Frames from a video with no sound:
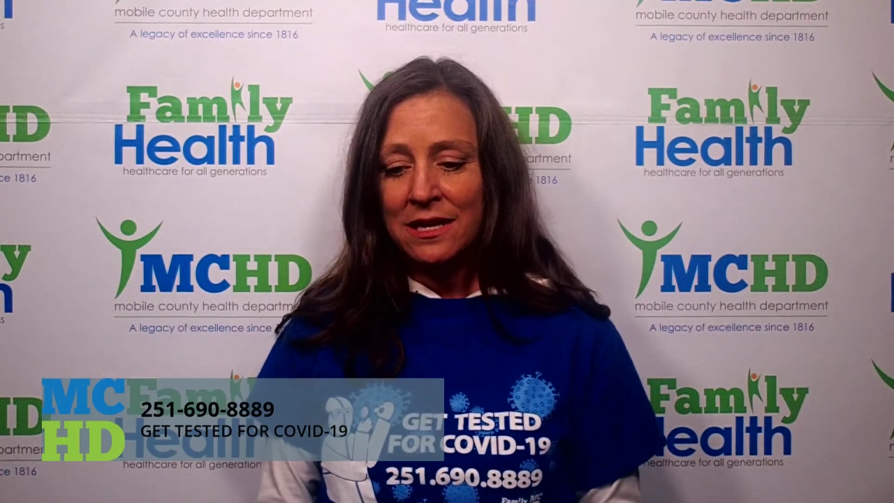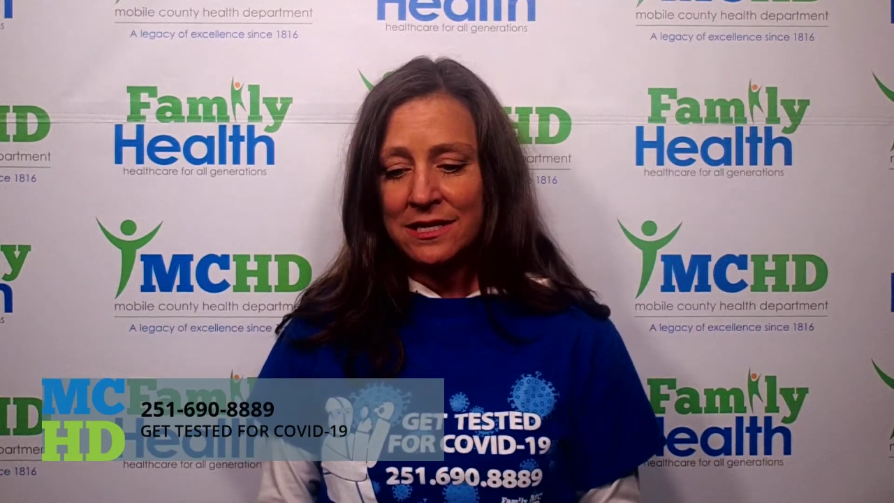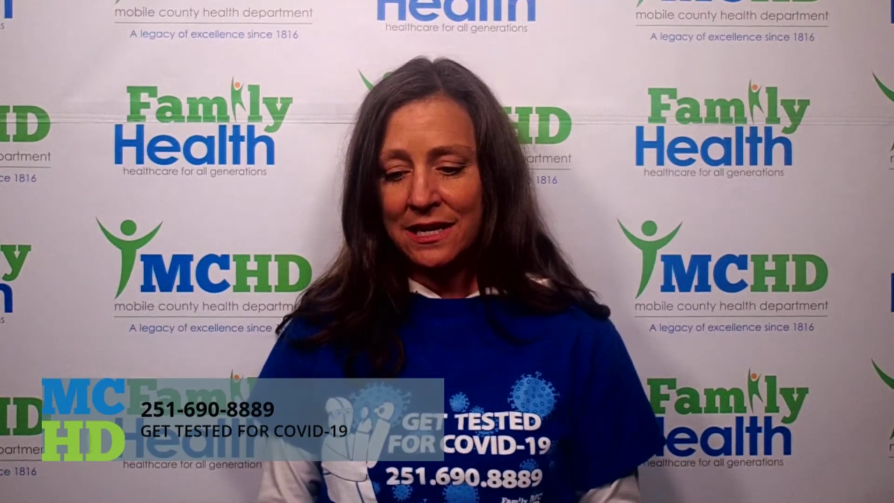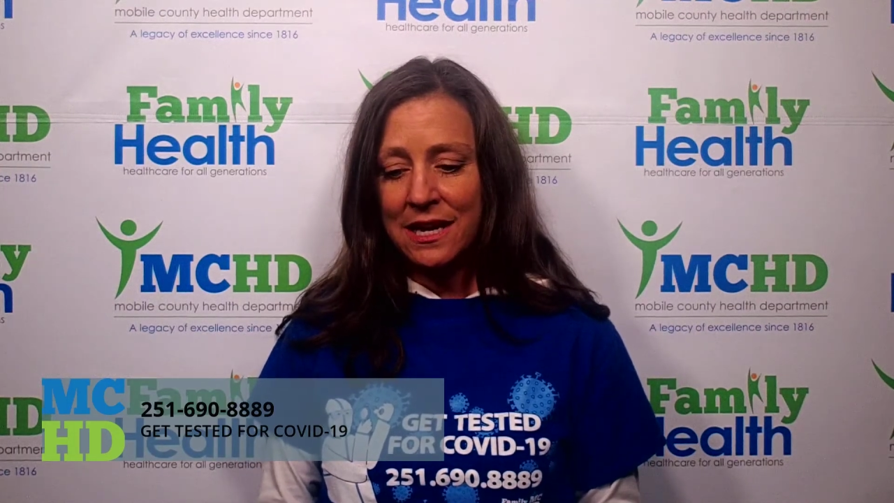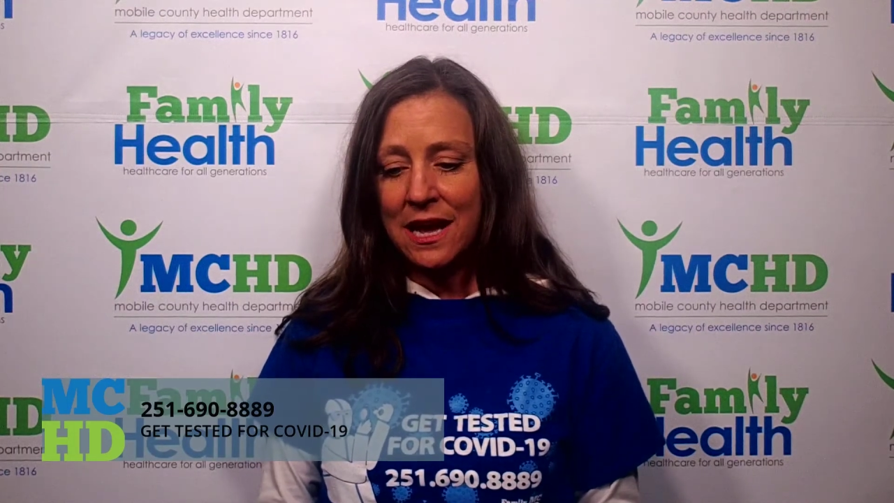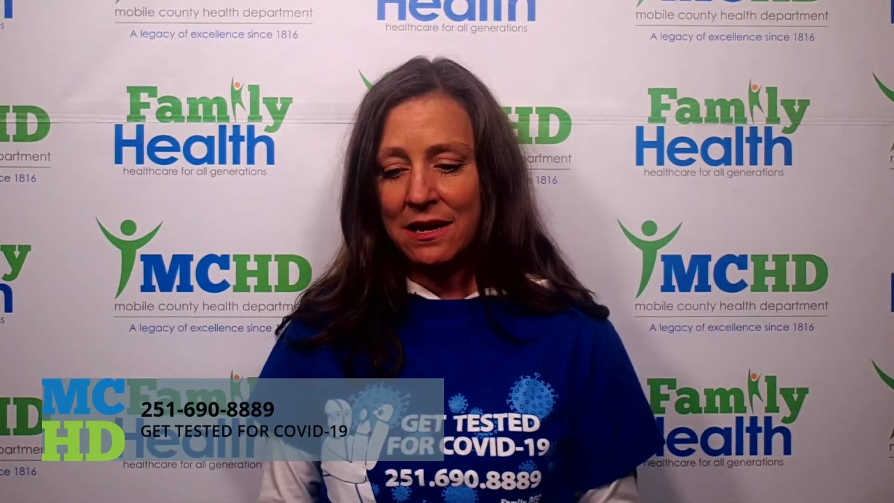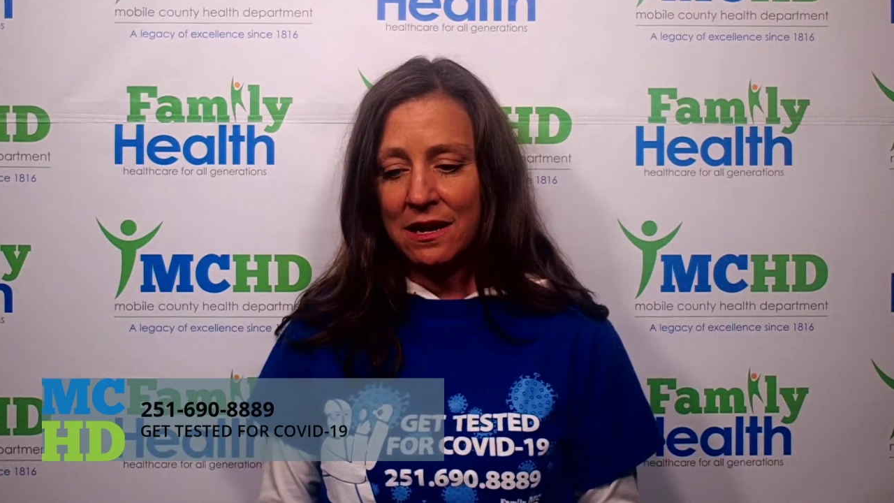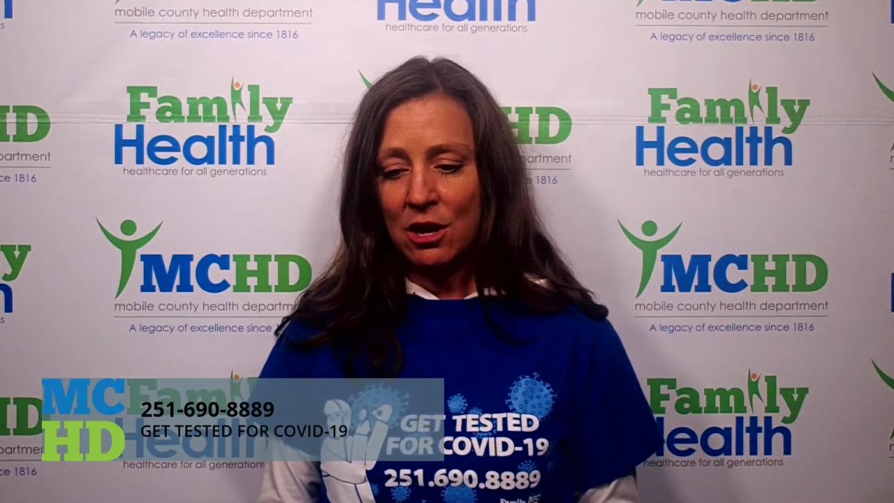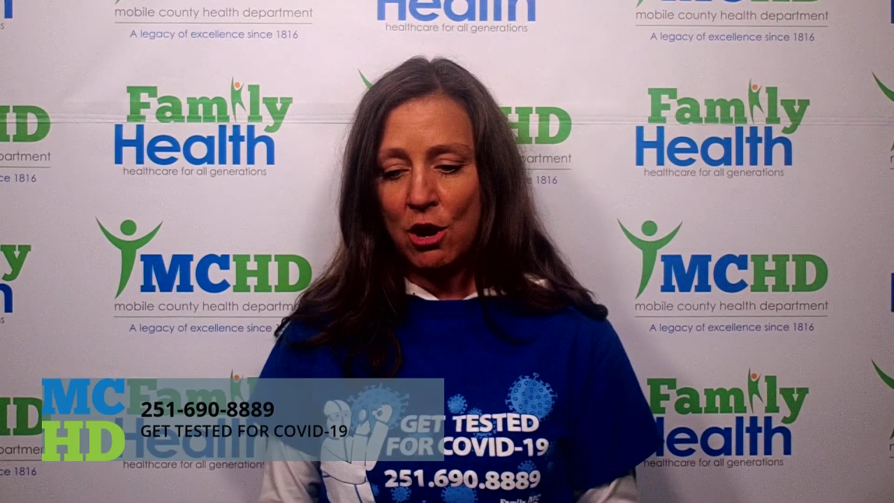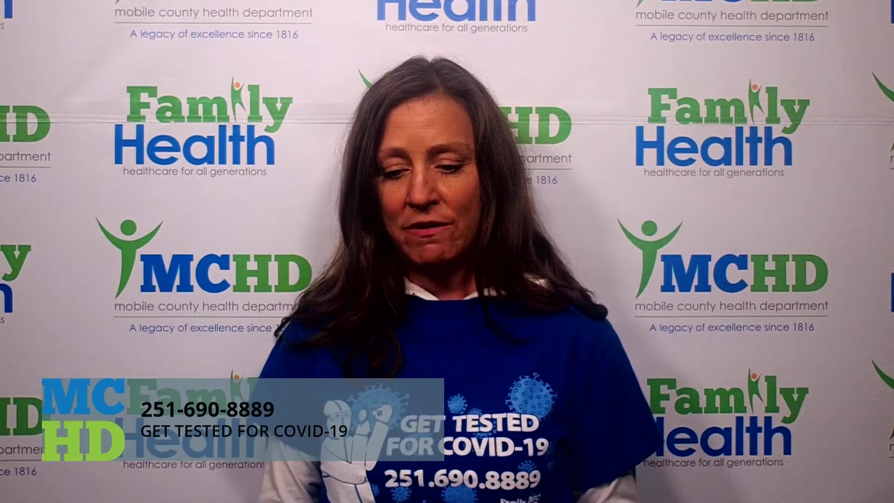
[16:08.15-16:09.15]
to get
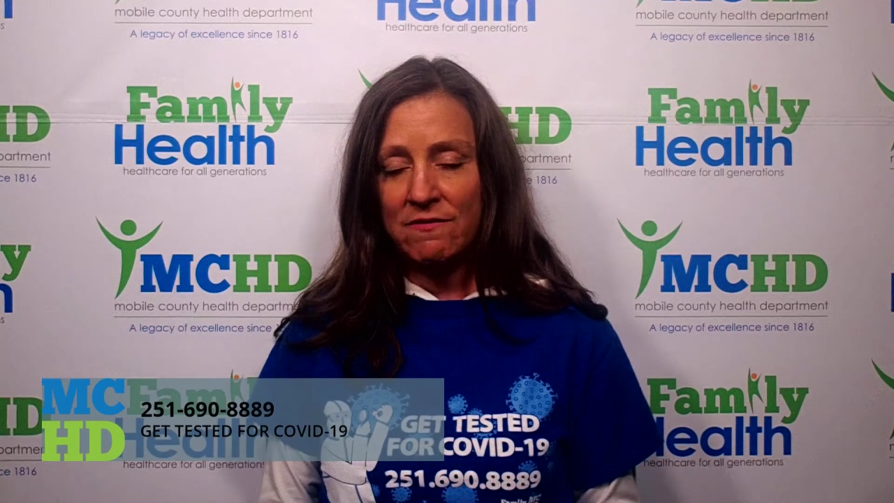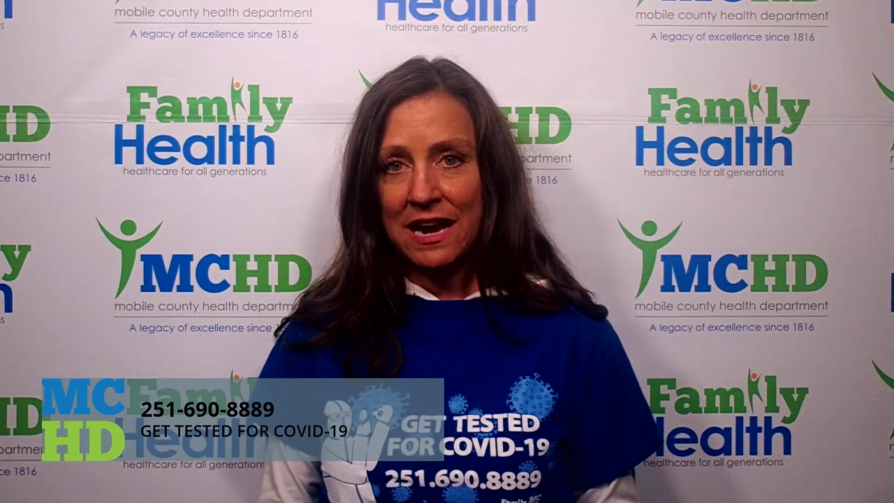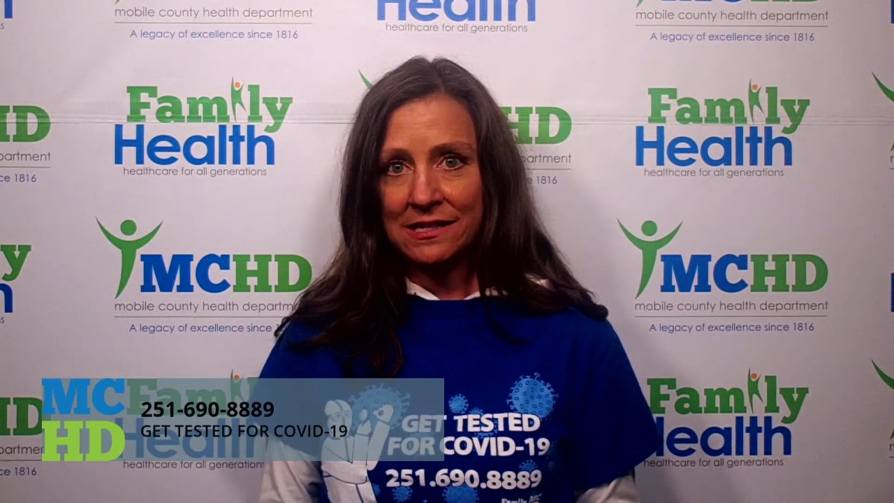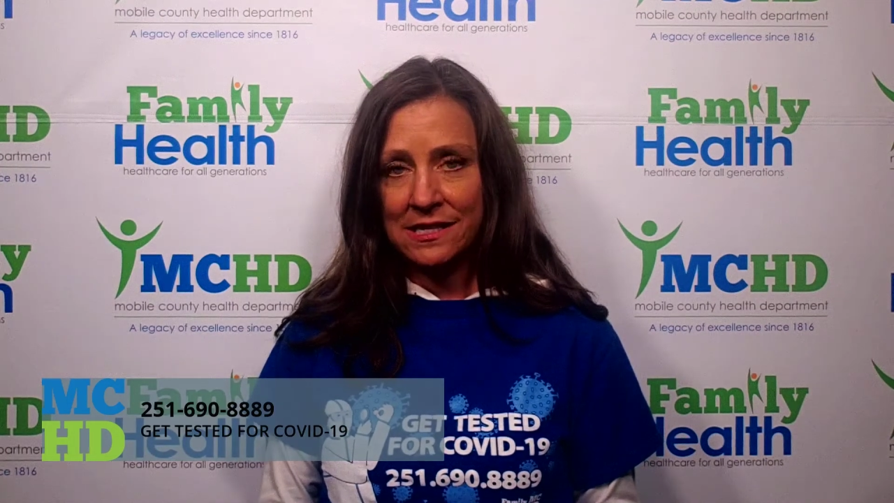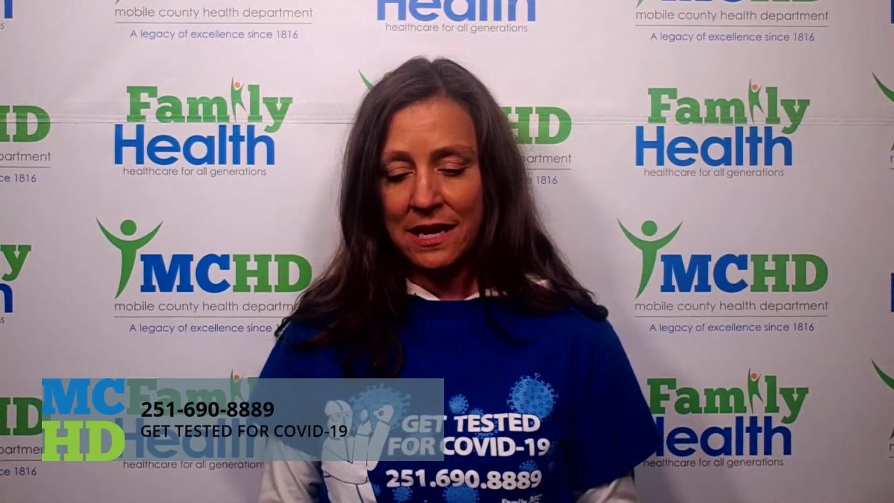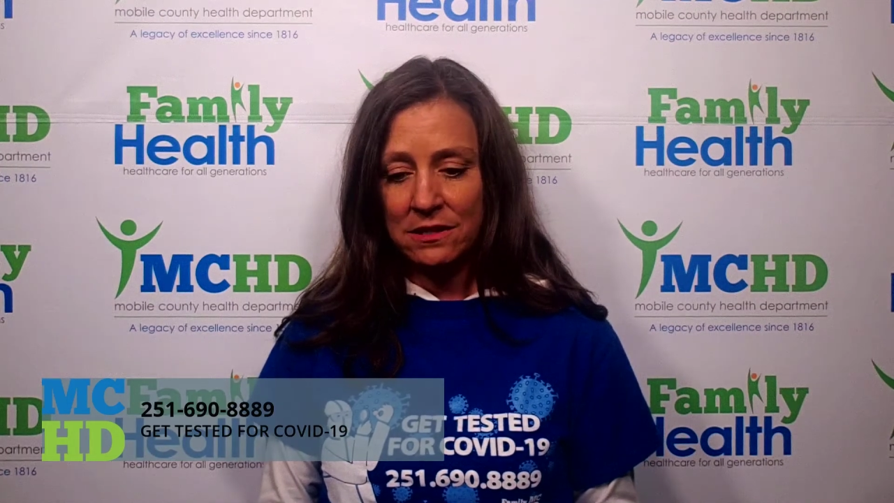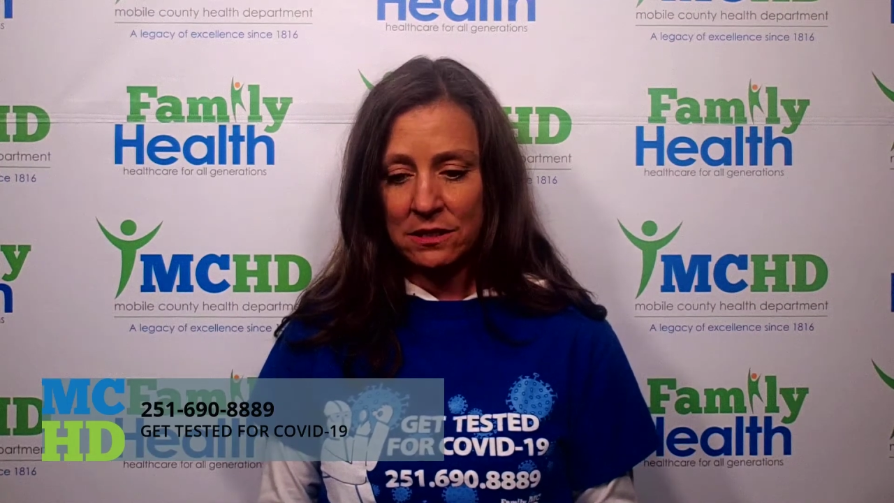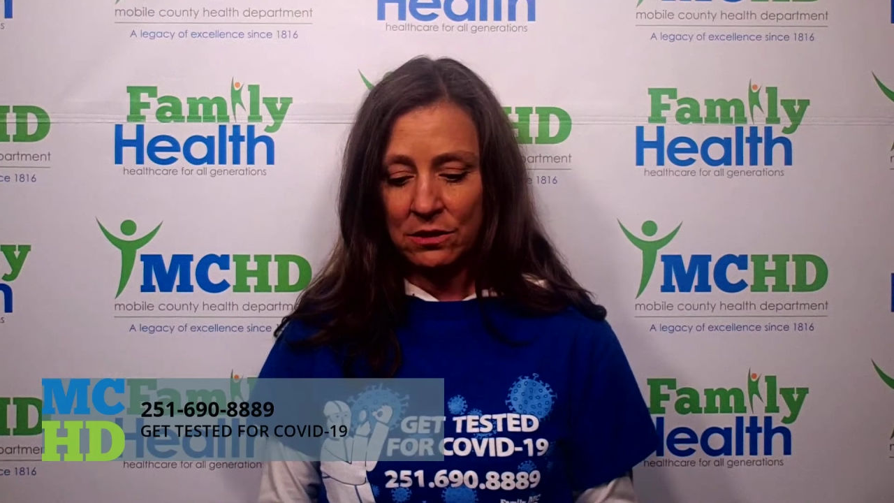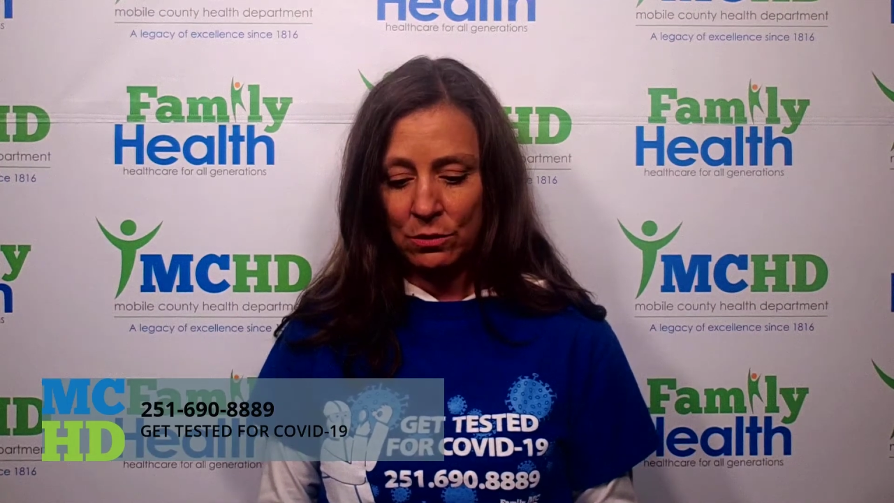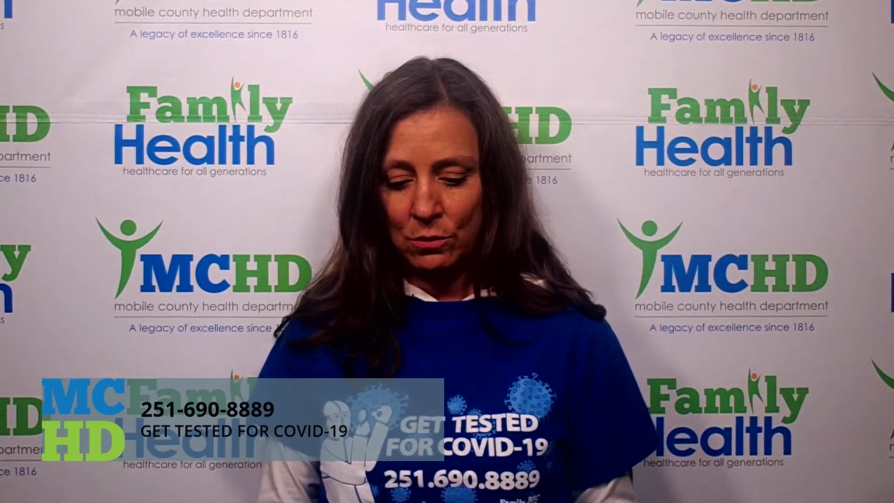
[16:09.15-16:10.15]
a COVID vaccine
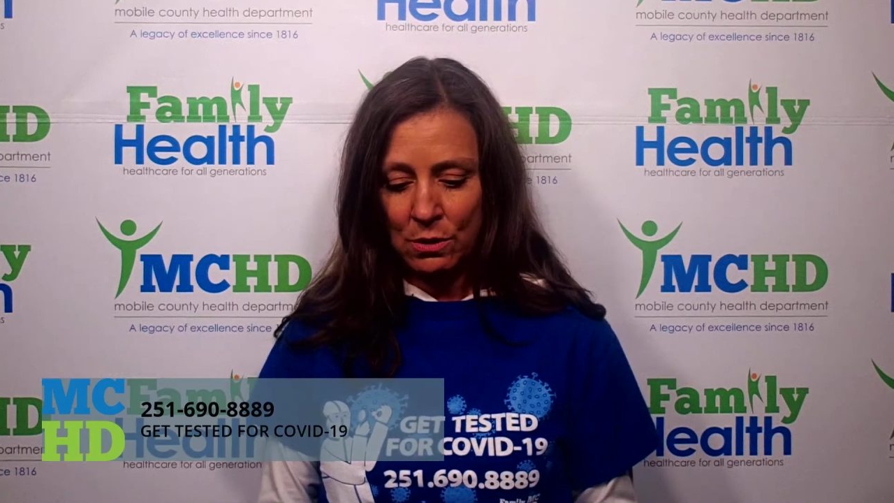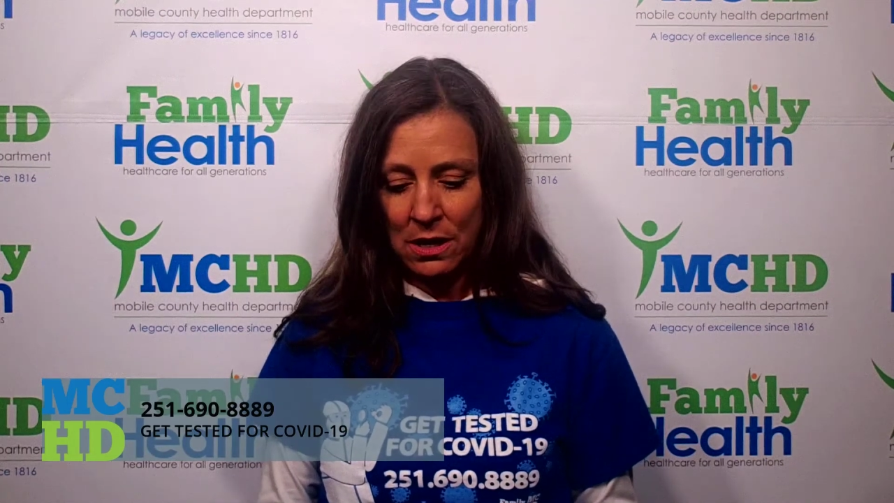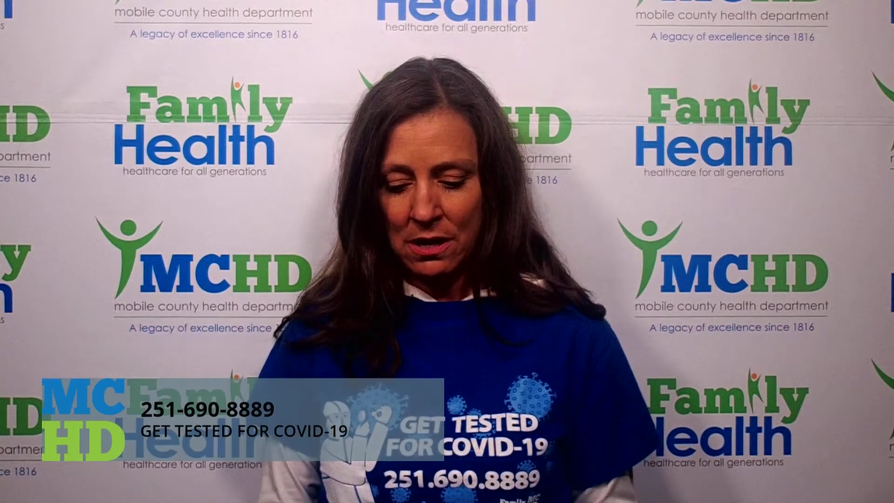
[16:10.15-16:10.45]
to